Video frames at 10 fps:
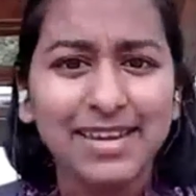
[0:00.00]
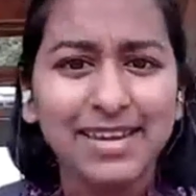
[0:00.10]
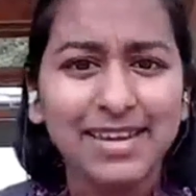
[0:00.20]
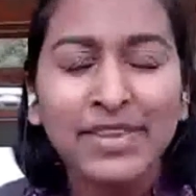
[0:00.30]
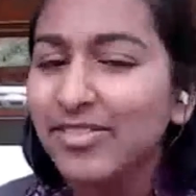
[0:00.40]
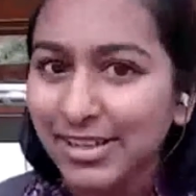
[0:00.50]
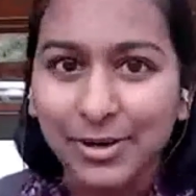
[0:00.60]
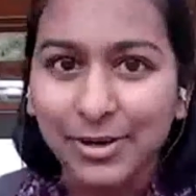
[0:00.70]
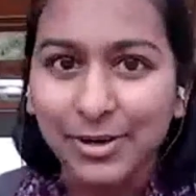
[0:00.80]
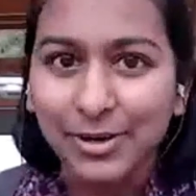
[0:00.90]
even a little
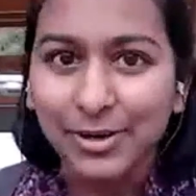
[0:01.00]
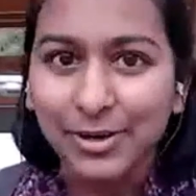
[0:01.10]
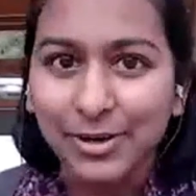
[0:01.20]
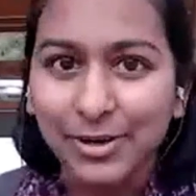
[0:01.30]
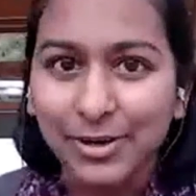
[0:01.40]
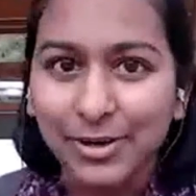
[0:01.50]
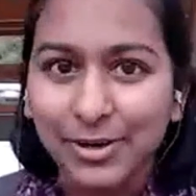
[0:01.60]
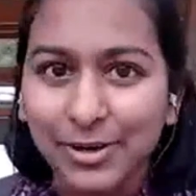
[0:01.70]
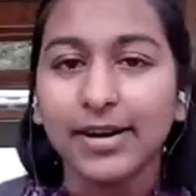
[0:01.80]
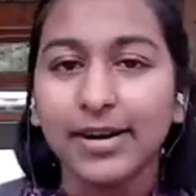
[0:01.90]
bit for
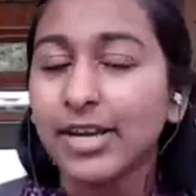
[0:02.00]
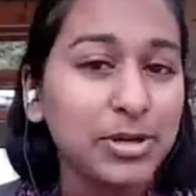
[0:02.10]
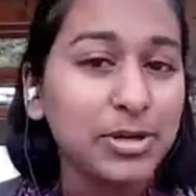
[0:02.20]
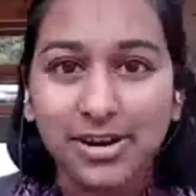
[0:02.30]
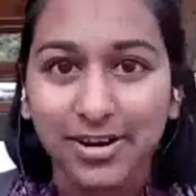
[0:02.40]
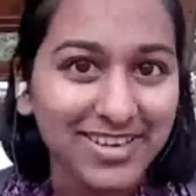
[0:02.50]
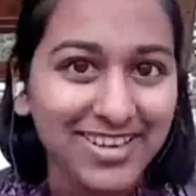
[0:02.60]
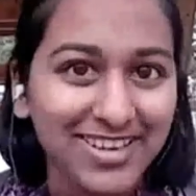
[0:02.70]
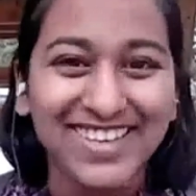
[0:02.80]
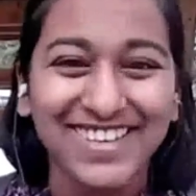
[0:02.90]
our community garden
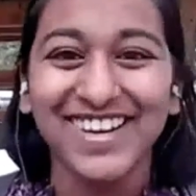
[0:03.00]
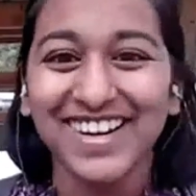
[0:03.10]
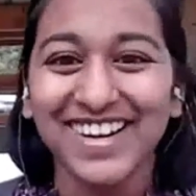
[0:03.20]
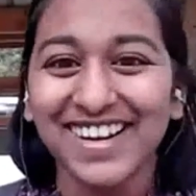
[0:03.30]
here.